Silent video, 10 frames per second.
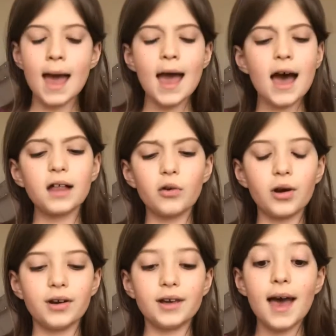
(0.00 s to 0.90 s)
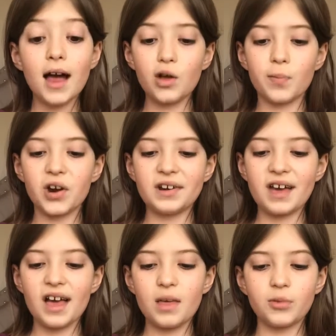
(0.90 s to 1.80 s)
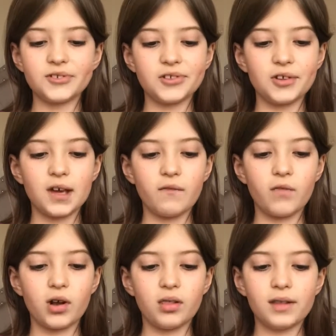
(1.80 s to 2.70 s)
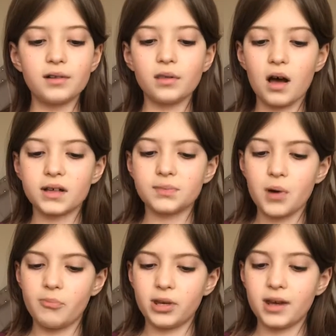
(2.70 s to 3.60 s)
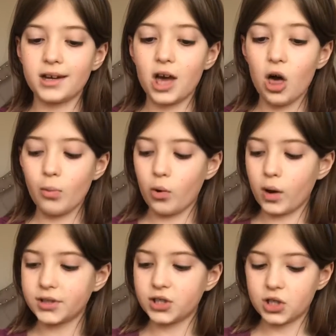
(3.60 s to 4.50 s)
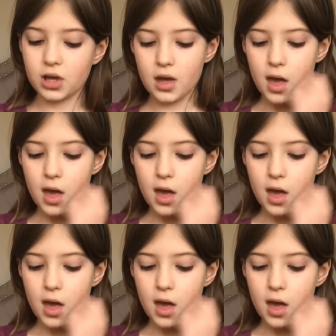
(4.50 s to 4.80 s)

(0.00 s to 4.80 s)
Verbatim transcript: Hello, Ernie. Hello, Bert. Elmo's looking for a little lost puppy, and Elmo wants to